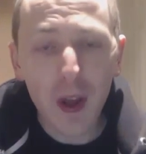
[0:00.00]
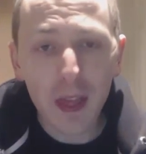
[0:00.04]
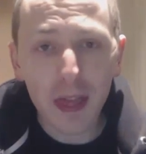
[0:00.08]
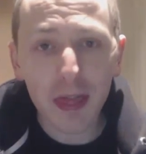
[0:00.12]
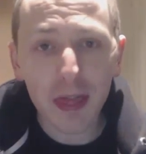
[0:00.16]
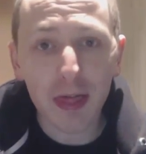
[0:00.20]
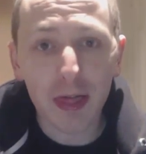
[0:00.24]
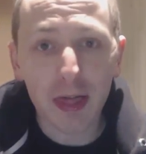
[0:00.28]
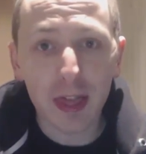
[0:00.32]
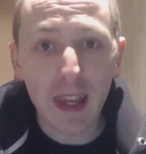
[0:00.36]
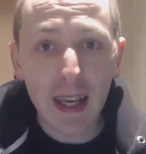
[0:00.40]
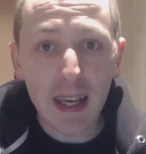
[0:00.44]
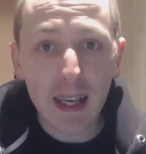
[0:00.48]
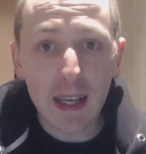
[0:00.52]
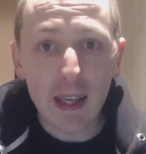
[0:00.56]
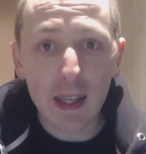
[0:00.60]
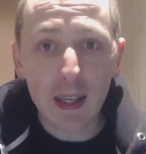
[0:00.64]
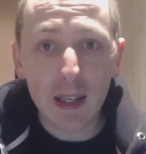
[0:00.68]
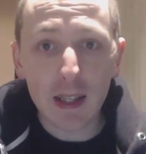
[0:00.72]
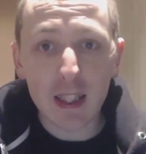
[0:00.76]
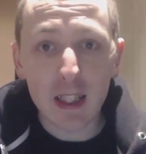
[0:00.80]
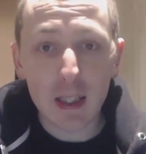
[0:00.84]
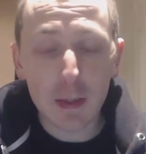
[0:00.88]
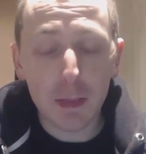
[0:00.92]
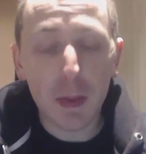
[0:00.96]
with
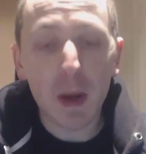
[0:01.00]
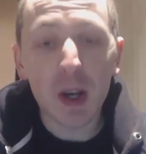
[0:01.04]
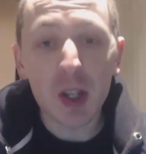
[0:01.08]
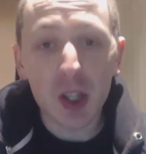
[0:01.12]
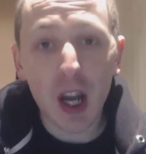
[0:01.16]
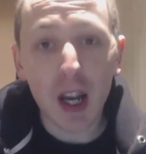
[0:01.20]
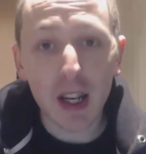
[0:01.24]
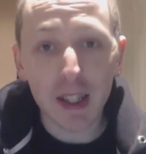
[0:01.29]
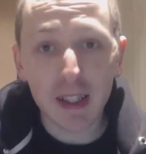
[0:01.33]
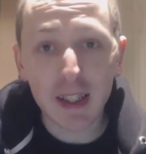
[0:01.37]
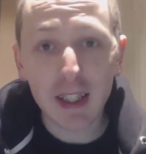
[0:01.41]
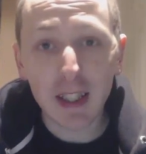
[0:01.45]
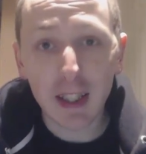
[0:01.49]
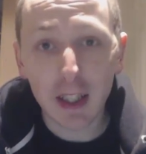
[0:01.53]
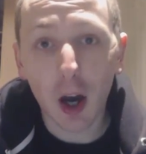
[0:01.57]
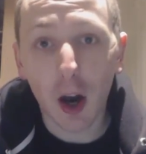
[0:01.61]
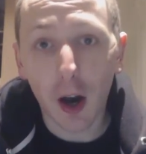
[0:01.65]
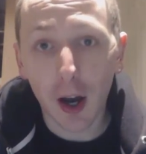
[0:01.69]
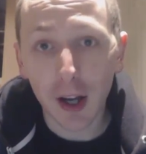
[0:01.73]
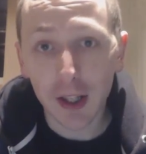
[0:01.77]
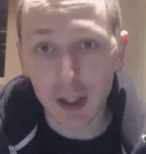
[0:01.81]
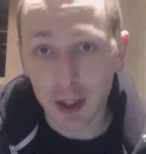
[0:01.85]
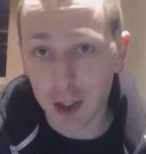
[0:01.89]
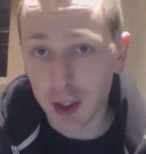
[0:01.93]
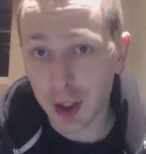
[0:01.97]
the speciality
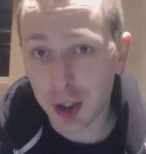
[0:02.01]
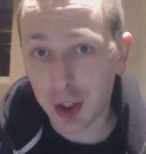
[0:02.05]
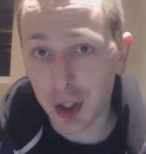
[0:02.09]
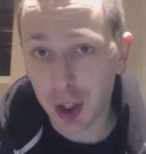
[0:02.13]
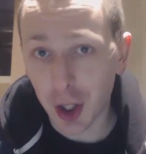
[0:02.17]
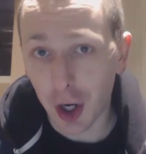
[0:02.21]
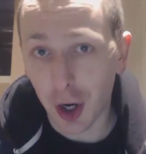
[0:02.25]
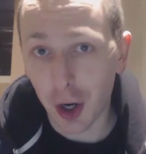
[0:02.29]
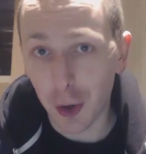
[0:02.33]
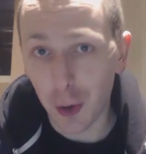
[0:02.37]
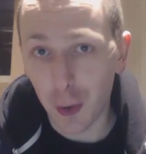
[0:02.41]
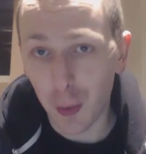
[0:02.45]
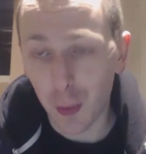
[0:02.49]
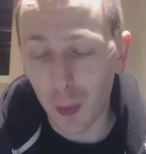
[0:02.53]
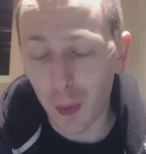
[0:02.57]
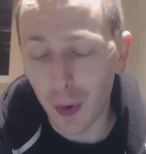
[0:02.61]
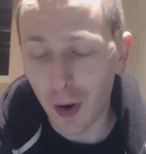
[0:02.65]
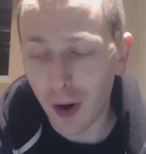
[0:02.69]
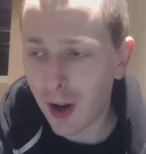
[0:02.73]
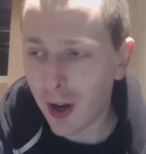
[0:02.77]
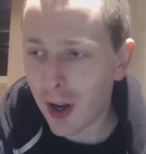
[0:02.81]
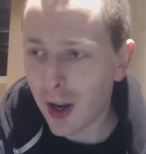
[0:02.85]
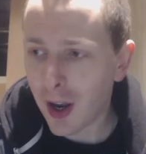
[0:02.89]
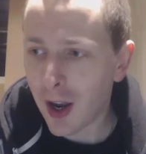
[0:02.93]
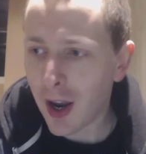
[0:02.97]
guys of the show.
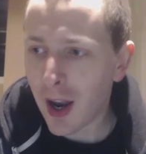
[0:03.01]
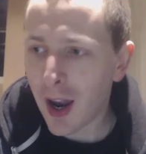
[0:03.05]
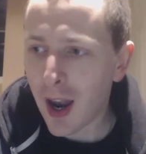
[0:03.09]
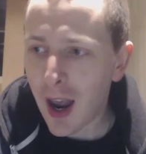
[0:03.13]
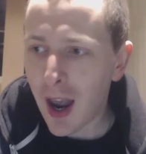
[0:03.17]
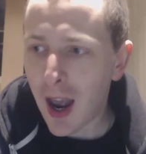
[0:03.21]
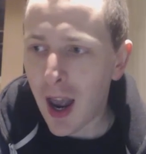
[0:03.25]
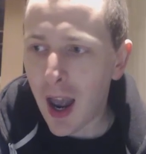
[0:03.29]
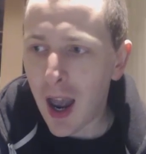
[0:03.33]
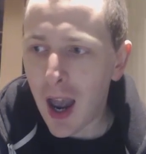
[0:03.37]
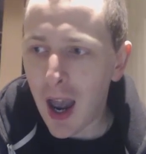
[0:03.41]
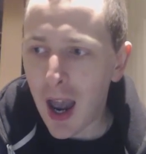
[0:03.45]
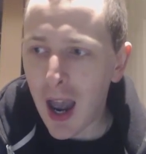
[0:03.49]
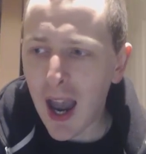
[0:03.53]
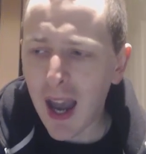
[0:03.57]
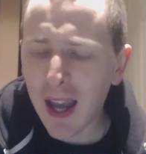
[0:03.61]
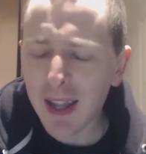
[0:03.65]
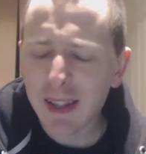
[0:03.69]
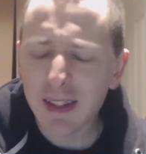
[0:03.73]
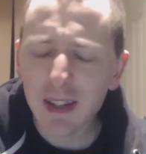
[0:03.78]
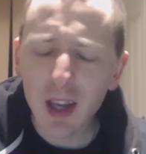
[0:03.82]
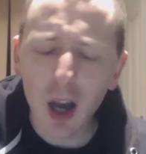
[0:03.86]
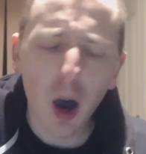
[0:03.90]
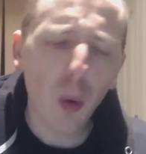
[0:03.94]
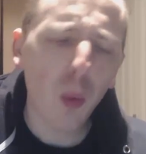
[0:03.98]

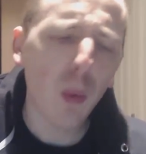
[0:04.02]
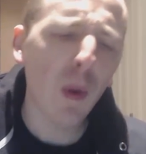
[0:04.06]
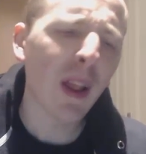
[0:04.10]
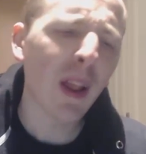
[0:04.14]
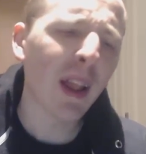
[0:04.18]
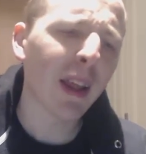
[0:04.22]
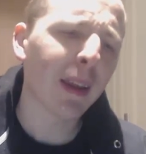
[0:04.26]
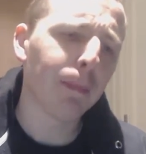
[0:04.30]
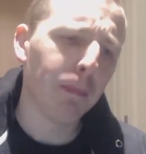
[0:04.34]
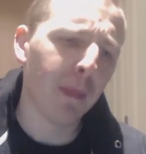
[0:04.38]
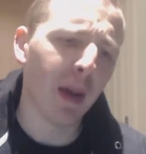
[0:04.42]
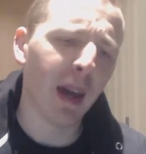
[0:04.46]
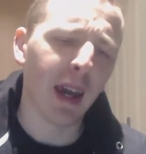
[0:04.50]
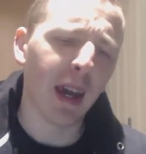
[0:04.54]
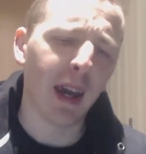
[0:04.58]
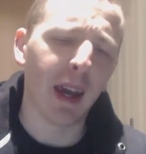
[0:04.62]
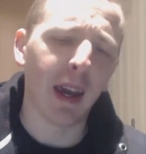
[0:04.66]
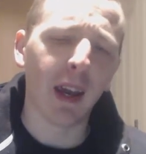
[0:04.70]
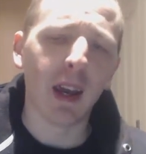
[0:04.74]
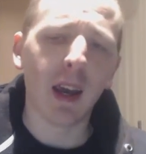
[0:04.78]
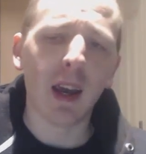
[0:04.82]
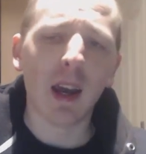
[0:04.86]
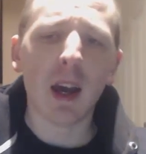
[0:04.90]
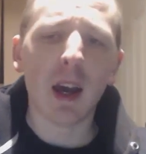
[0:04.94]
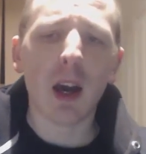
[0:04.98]
And I will
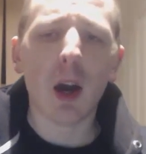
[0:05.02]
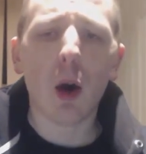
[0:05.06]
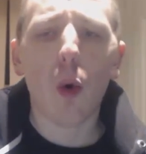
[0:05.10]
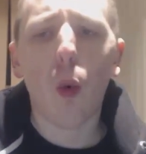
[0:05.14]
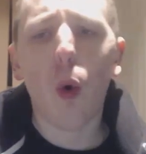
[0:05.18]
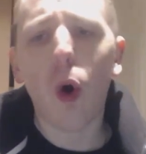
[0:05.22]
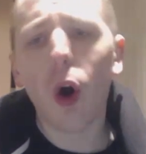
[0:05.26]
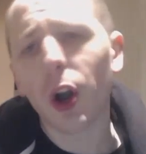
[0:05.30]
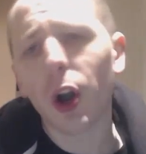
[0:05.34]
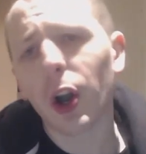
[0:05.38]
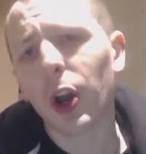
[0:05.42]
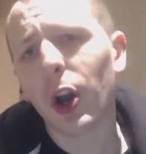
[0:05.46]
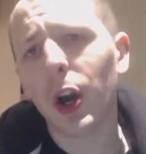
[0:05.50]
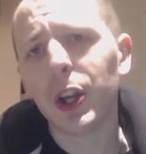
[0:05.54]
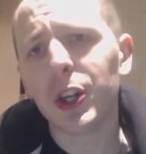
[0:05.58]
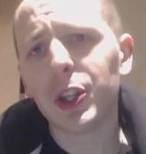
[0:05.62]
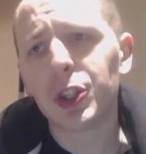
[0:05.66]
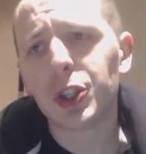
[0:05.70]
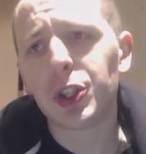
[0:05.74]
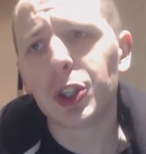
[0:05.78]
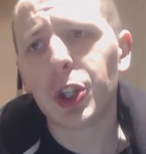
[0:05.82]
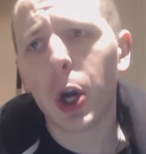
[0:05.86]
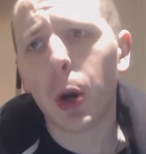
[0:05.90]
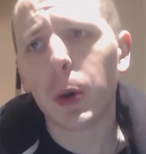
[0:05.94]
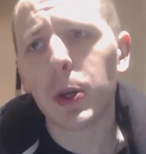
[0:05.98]
admit, what kind
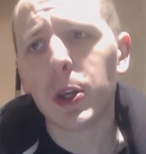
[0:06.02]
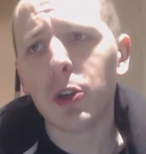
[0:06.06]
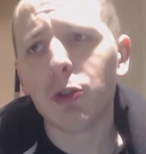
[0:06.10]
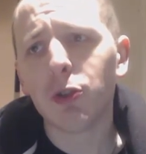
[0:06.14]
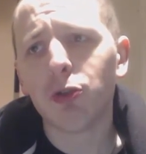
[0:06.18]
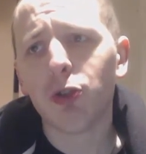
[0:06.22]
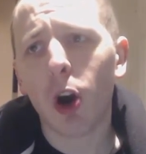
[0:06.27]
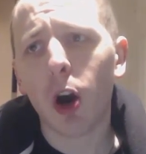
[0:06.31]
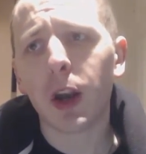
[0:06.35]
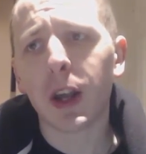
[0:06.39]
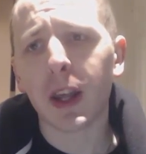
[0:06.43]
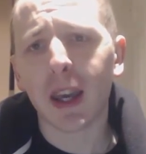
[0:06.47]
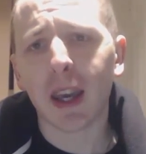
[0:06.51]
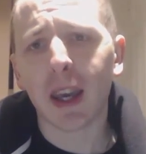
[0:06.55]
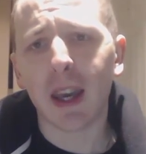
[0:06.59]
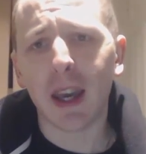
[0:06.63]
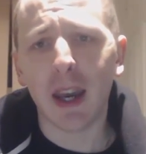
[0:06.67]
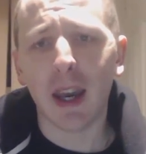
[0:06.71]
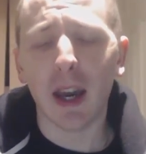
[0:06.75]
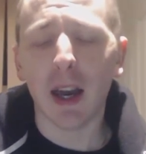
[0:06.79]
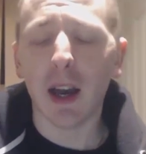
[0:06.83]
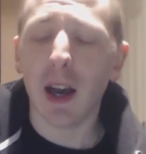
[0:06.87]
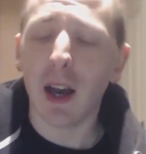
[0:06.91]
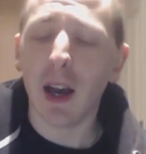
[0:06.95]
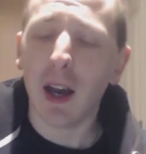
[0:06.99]
of show are you running
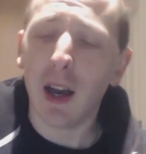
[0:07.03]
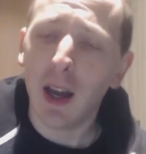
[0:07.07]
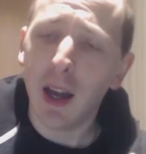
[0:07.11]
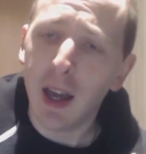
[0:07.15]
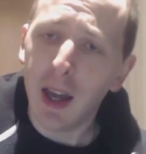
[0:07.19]
here?